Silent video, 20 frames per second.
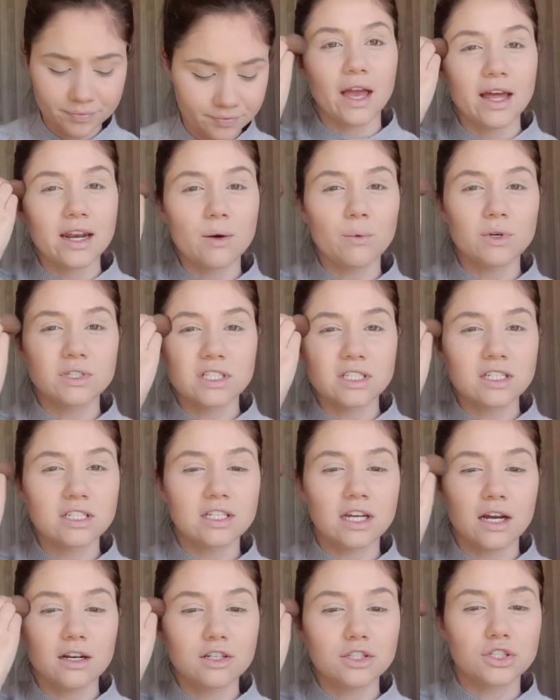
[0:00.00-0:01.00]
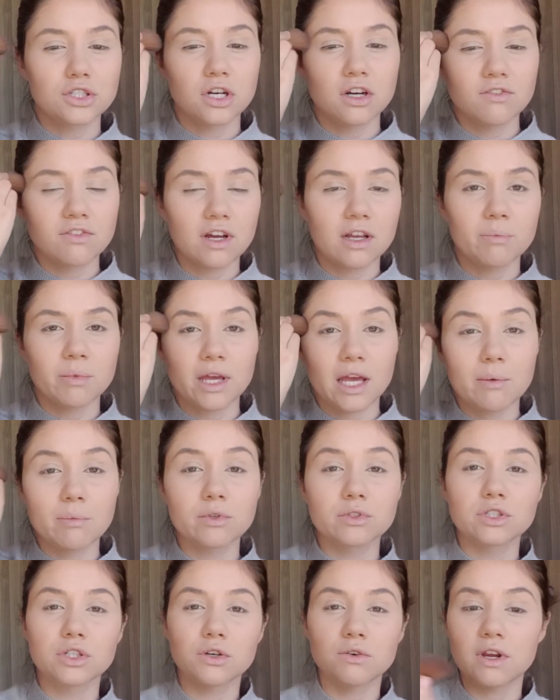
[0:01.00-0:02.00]
and I wasn't entirely sure if I'd be able
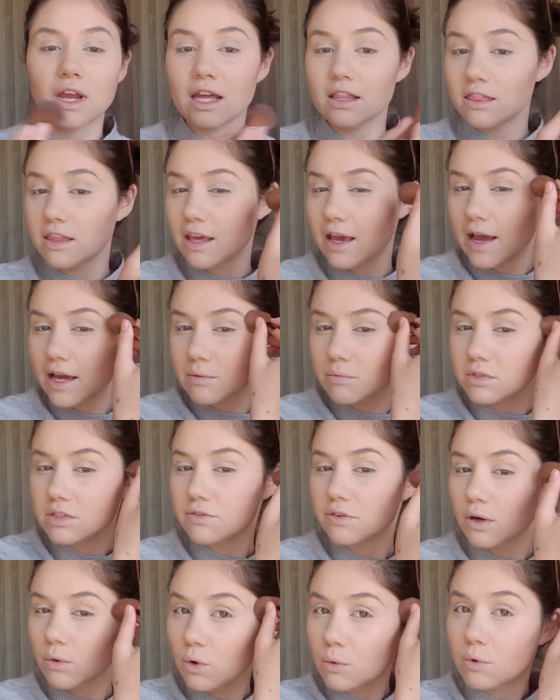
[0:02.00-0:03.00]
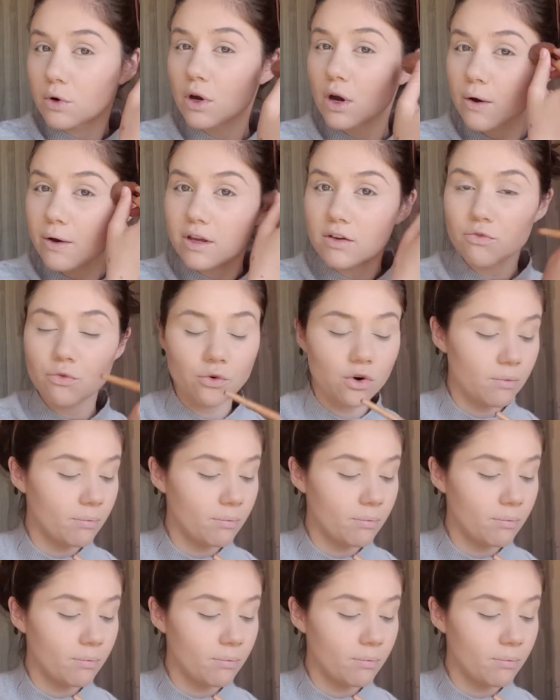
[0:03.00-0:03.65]
to create the atmosphere we were going for,